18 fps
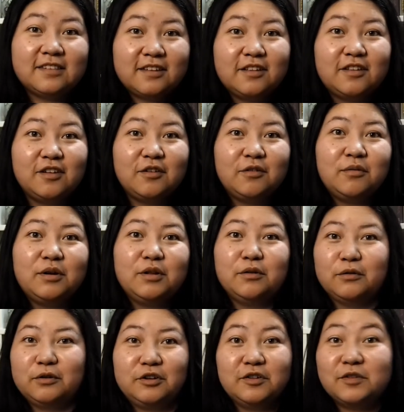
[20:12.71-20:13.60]
to do in
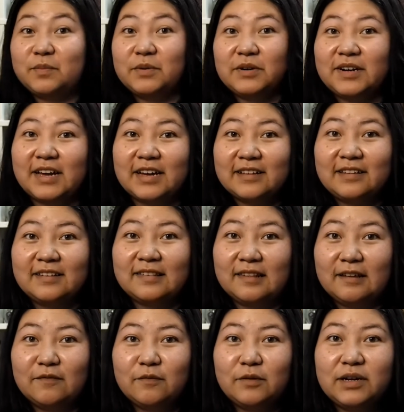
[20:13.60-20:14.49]
order to protect his
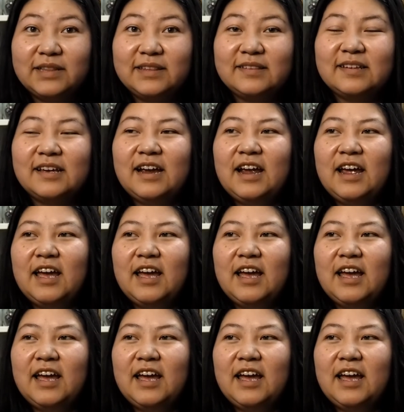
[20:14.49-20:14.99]
loved ones.